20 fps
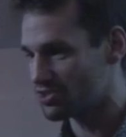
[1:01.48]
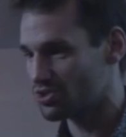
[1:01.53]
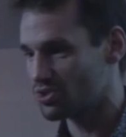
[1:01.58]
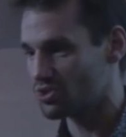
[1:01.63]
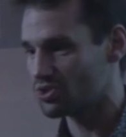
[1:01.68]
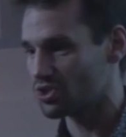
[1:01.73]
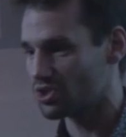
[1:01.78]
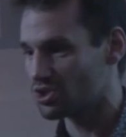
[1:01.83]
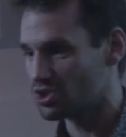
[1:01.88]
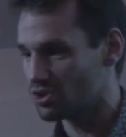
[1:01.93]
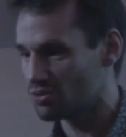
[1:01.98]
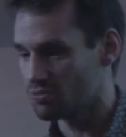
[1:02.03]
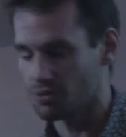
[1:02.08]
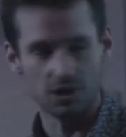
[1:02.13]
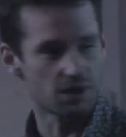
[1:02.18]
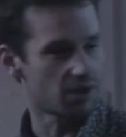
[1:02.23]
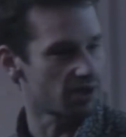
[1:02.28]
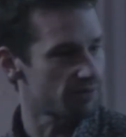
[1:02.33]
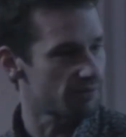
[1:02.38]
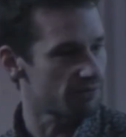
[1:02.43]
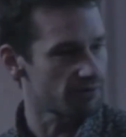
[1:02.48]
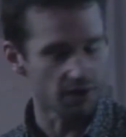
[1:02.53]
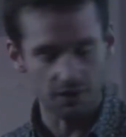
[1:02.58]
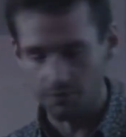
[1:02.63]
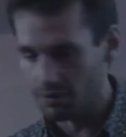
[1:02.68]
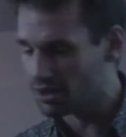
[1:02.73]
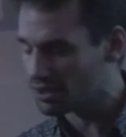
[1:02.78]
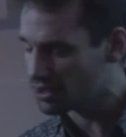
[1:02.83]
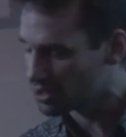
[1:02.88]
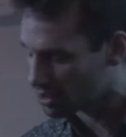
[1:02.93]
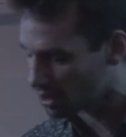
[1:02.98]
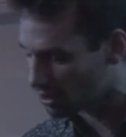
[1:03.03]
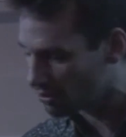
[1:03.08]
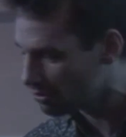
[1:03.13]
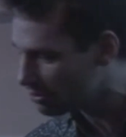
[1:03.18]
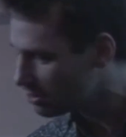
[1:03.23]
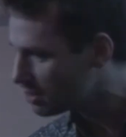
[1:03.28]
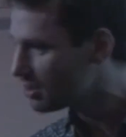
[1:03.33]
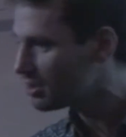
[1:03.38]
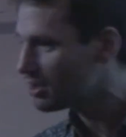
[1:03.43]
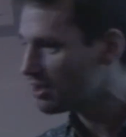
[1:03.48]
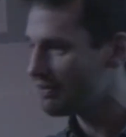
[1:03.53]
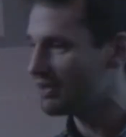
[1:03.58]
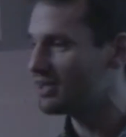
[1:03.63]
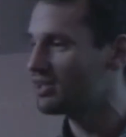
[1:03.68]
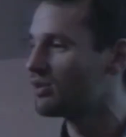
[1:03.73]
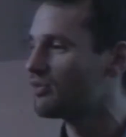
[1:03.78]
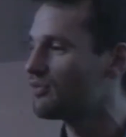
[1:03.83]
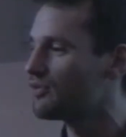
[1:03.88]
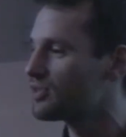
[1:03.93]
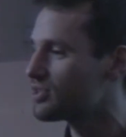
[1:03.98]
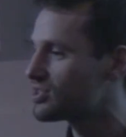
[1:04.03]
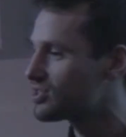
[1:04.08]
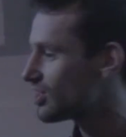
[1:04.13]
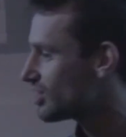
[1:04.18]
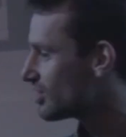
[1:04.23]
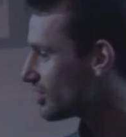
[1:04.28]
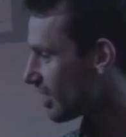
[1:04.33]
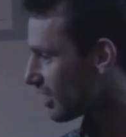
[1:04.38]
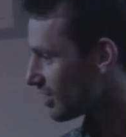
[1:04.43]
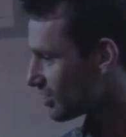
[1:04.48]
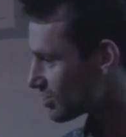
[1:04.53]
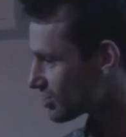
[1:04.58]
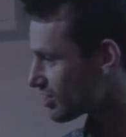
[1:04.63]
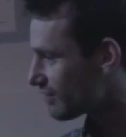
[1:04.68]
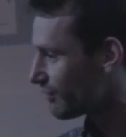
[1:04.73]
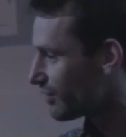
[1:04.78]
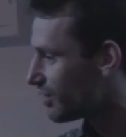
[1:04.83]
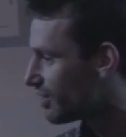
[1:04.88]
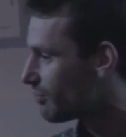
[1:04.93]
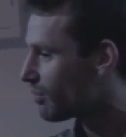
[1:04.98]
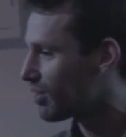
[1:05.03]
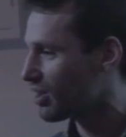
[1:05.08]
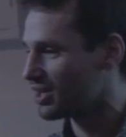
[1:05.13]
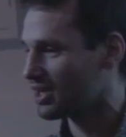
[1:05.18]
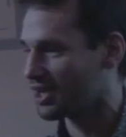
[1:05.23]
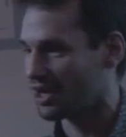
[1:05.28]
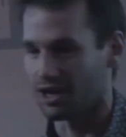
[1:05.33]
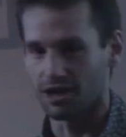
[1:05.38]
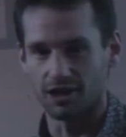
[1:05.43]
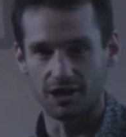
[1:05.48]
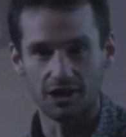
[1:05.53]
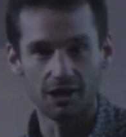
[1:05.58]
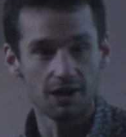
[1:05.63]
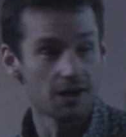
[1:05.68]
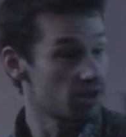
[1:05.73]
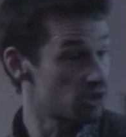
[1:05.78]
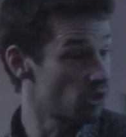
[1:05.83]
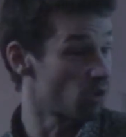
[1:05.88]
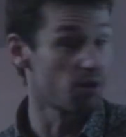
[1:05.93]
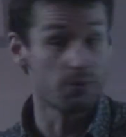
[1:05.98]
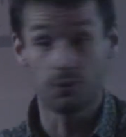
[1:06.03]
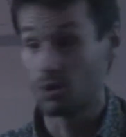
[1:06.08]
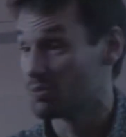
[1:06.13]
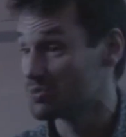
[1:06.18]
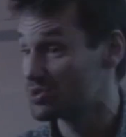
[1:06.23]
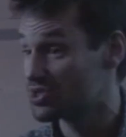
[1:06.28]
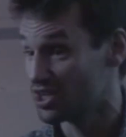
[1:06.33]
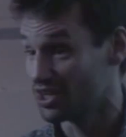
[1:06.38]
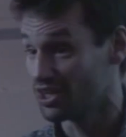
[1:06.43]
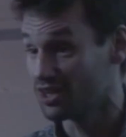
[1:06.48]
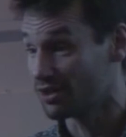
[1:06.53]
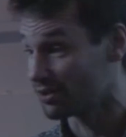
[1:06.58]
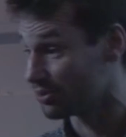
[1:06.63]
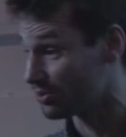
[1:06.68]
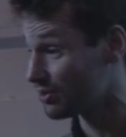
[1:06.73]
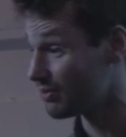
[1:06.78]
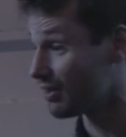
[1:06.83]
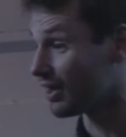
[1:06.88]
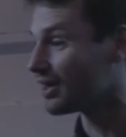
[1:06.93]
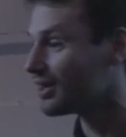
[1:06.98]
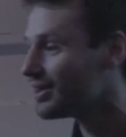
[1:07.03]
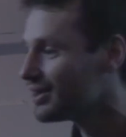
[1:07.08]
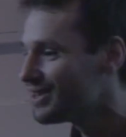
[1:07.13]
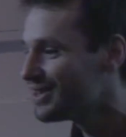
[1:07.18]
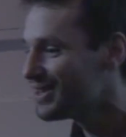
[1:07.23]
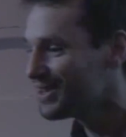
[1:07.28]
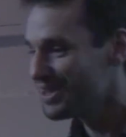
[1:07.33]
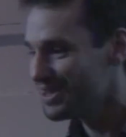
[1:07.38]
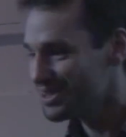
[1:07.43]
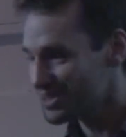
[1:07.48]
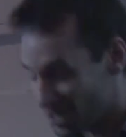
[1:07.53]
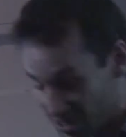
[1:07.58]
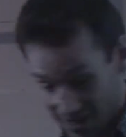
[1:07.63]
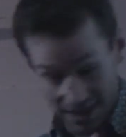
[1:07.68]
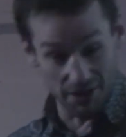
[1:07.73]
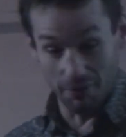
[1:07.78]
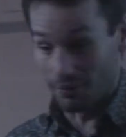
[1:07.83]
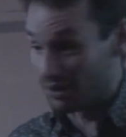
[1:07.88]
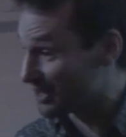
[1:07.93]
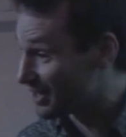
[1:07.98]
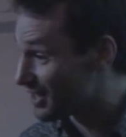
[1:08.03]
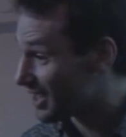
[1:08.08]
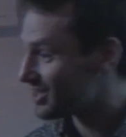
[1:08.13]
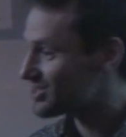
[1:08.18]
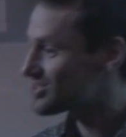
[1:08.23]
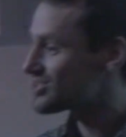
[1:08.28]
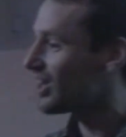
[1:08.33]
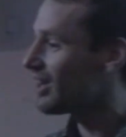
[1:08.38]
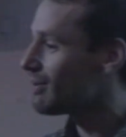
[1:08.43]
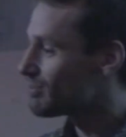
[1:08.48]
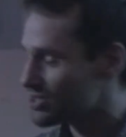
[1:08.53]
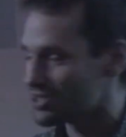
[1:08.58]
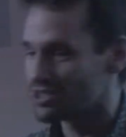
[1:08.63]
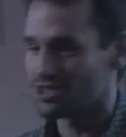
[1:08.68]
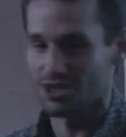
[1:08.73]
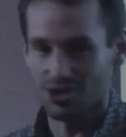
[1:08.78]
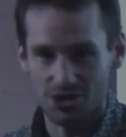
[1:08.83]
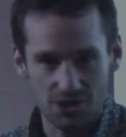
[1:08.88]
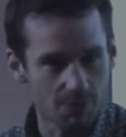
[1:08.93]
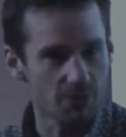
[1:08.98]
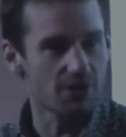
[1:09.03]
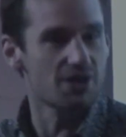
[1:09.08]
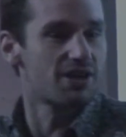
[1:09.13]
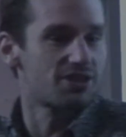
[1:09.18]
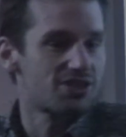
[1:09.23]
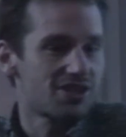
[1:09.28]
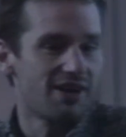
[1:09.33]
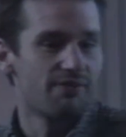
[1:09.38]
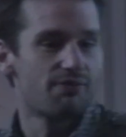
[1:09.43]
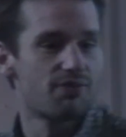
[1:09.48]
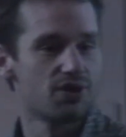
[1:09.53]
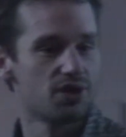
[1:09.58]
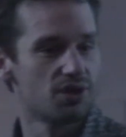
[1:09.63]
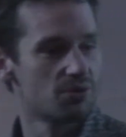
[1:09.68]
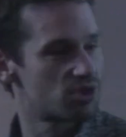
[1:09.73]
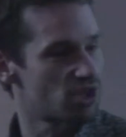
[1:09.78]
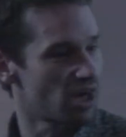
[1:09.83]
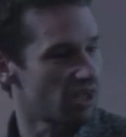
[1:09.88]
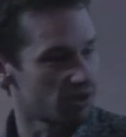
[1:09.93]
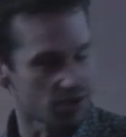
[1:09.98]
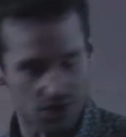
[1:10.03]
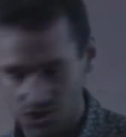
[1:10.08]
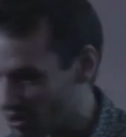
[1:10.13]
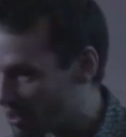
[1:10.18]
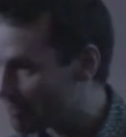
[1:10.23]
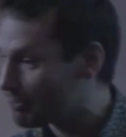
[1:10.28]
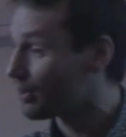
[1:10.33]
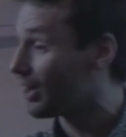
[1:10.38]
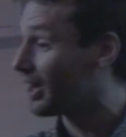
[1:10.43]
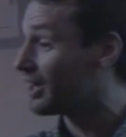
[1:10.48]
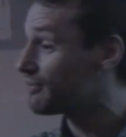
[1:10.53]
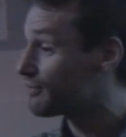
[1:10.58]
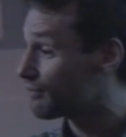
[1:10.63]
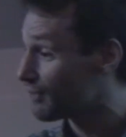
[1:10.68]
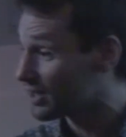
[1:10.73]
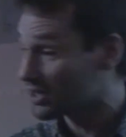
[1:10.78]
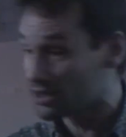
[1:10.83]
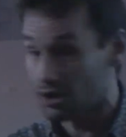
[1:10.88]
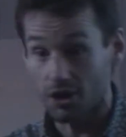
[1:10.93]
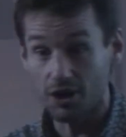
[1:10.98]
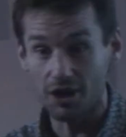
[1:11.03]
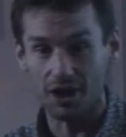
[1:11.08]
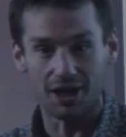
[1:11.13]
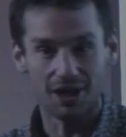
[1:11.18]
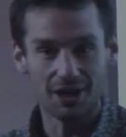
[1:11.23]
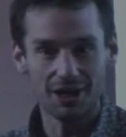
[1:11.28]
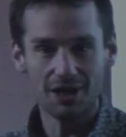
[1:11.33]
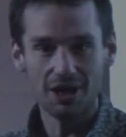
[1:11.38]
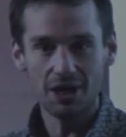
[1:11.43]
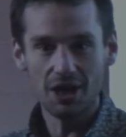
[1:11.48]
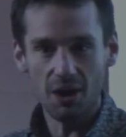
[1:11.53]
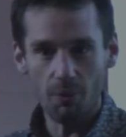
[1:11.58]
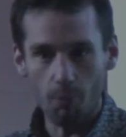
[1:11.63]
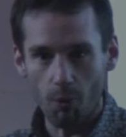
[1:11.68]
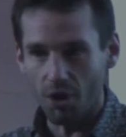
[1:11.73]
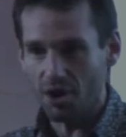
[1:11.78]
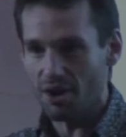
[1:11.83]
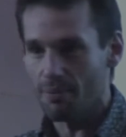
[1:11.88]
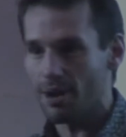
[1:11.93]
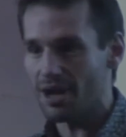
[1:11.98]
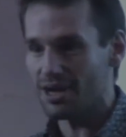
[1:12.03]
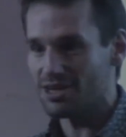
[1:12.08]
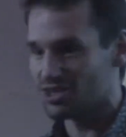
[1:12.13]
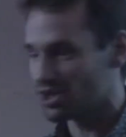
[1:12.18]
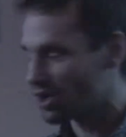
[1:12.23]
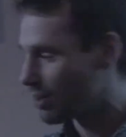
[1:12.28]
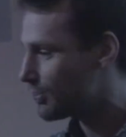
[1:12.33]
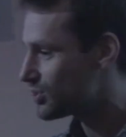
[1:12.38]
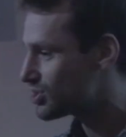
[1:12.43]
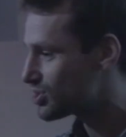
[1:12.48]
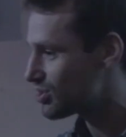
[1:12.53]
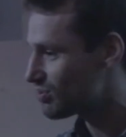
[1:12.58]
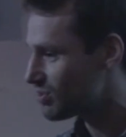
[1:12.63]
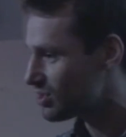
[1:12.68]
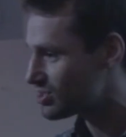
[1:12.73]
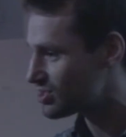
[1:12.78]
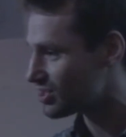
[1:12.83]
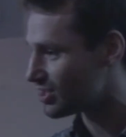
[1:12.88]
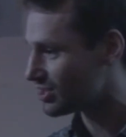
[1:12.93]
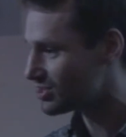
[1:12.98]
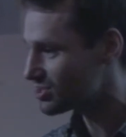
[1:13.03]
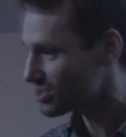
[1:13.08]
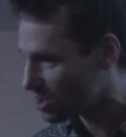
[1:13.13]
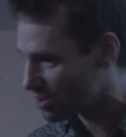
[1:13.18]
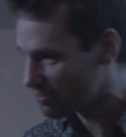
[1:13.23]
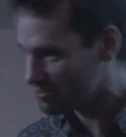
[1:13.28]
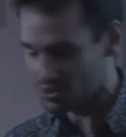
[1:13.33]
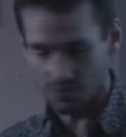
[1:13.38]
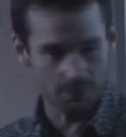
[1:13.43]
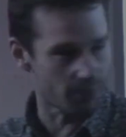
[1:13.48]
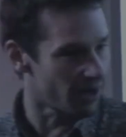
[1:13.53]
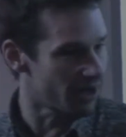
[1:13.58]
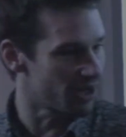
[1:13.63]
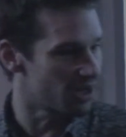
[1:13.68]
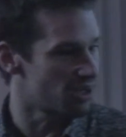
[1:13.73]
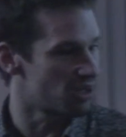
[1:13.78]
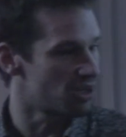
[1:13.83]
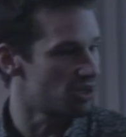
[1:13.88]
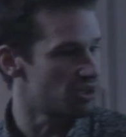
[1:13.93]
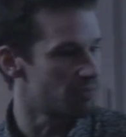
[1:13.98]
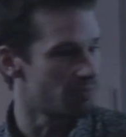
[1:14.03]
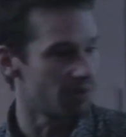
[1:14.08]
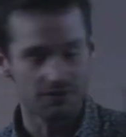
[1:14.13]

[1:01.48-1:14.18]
at Sussex Uni, and I thought, well, I've had enough of the teenagers, I've learned what I can here, don't want to become cynical, do I? So I had a really nice time as a teacher, but time for a new challenge, so I applied for it and got it. And what an amazing opportunity to come to Brighton in your